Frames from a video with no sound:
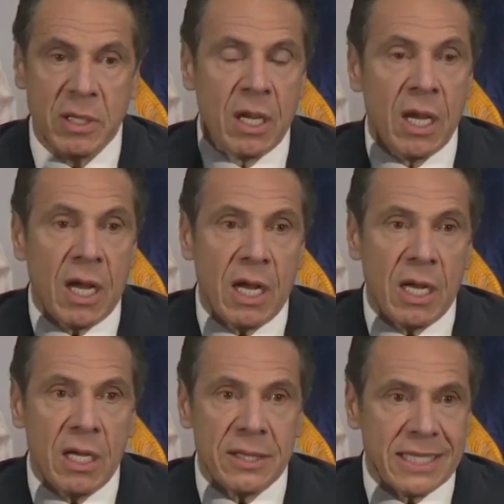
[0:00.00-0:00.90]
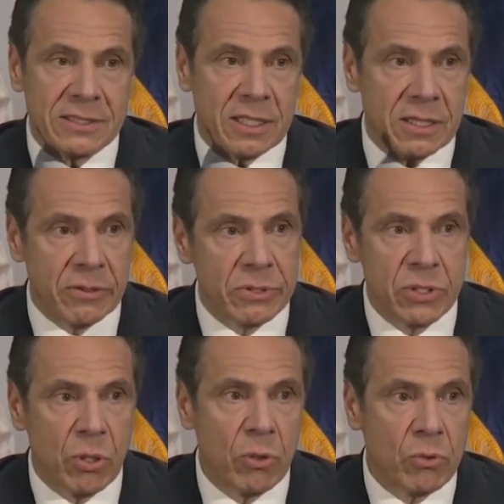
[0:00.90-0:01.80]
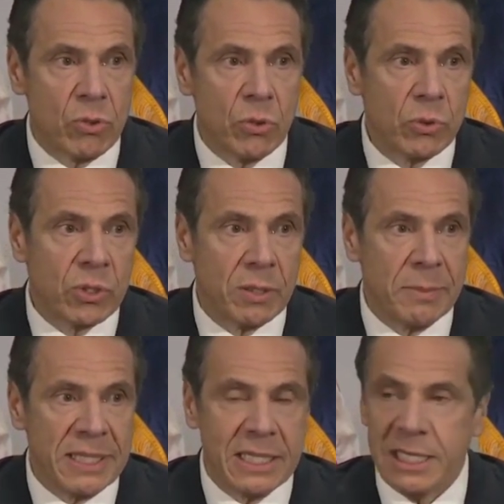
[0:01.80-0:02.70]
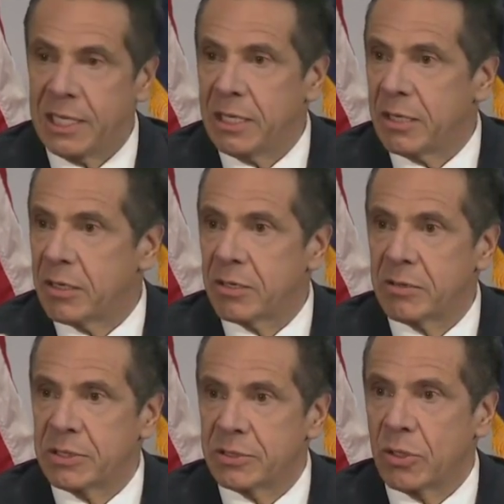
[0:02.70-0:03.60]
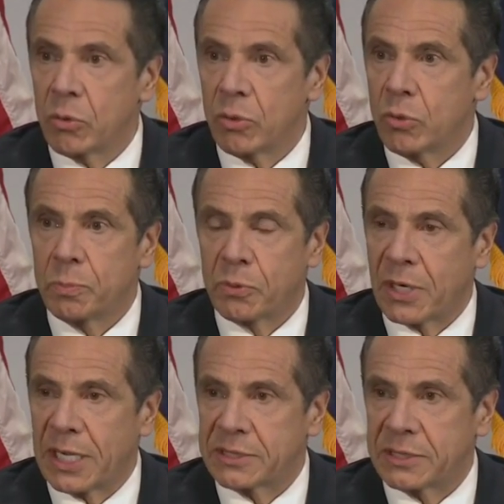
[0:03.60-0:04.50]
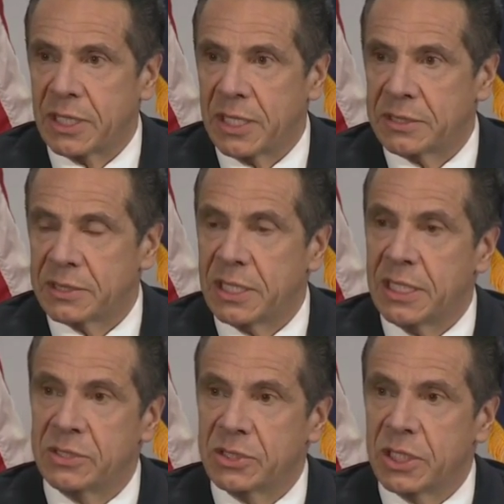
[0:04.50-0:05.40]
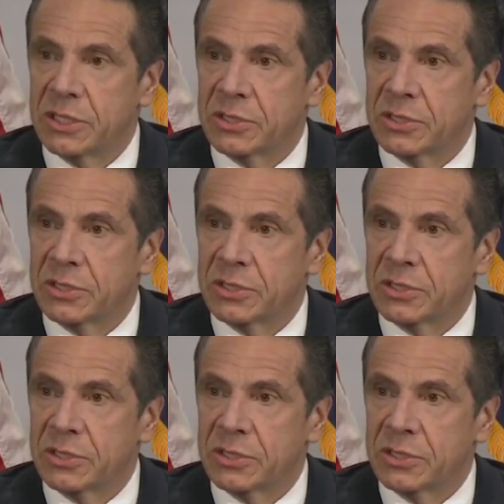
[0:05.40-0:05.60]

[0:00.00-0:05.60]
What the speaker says: That's it. There is no new committee here. There's no new process. It's just